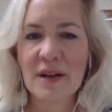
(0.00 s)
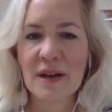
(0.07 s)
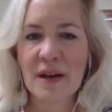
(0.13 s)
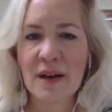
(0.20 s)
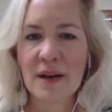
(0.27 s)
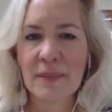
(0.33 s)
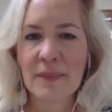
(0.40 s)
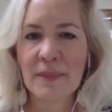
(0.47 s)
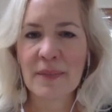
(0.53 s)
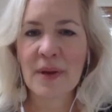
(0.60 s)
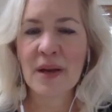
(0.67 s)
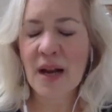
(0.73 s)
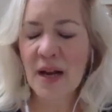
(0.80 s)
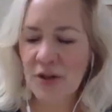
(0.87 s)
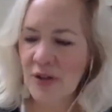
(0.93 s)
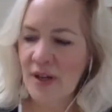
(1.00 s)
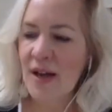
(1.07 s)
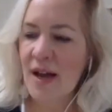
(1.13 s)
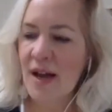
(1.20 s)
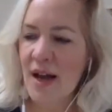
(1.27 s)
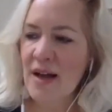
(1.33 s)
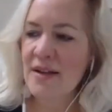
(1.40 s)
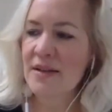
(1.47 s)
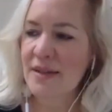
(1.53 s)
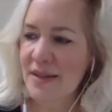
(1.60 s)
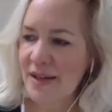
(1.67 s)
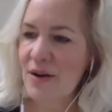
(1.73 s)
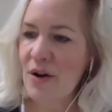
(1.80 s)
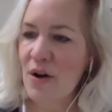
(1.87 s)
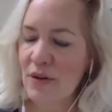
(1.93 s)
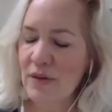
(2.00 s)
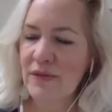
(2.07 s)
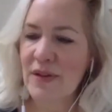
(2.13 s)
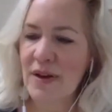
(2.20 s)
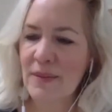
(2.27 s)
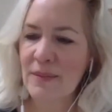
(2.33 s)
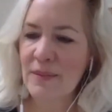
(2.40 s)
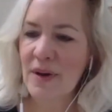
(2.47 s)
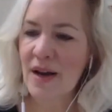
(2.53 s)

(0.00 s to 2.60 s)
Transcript: And actually, I asked then all of them.